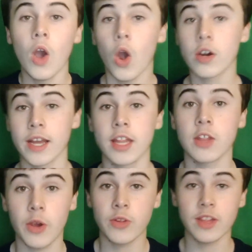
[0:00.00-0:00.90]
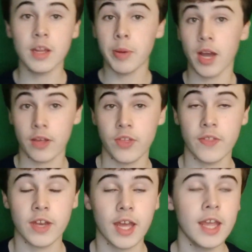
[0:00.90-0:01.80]
Alright, so I was in the park the
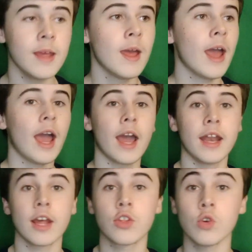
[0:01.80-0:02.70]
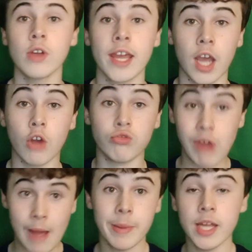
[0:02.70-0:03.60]
other day, and I saw, like, a
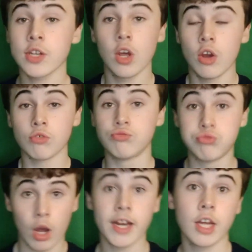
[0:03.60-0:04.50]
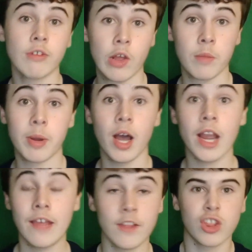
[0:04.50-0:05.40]
rabbit running around the park,
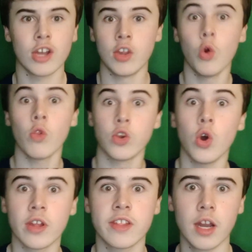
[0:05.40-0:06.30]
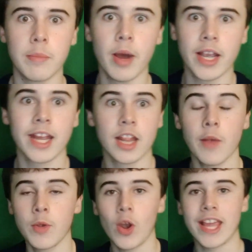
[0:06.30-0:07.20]
and then suddenly all the dogs started barking, so now
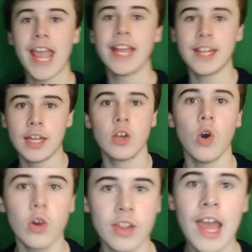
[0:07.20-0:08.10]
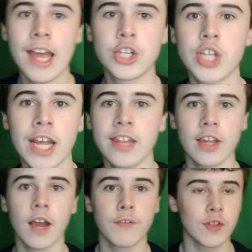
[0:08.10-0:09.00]
we've got, like, 18 dogs
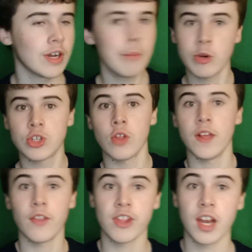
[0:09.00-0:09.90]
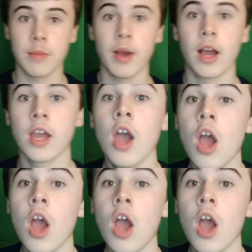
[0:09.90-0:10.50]
chasing after the rabbit, which is on the other side of the park,